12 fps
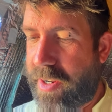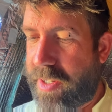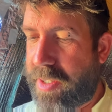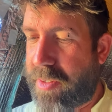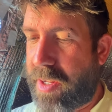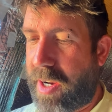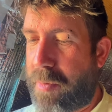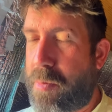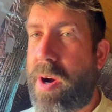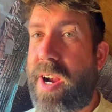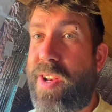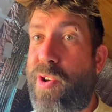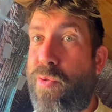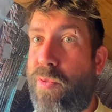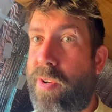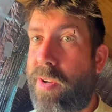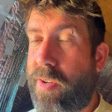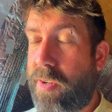It's like
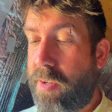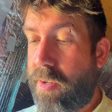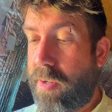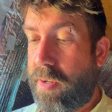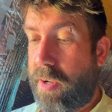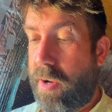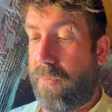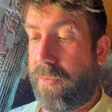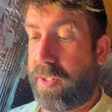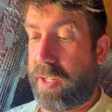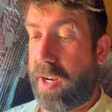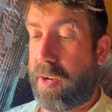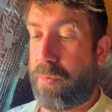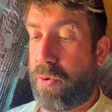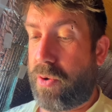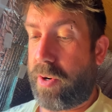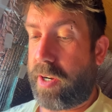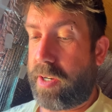minute, if there's any
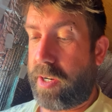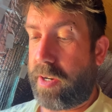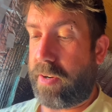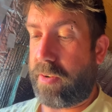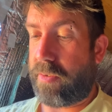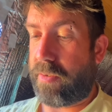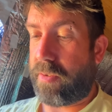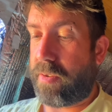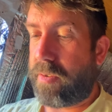pork in here at all.